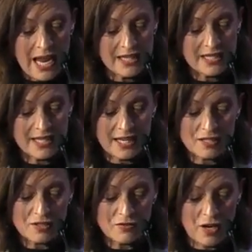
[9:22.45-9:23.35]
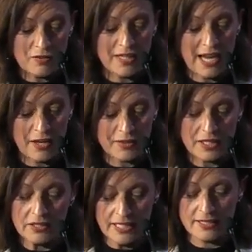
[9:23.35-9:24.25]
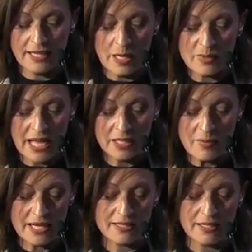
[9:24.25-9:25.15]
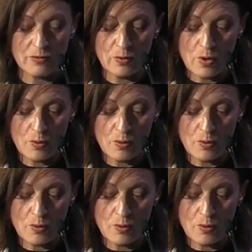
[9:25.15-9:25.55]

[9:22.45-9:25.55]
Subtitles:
In today's evolving healthcare landscape, telemedicine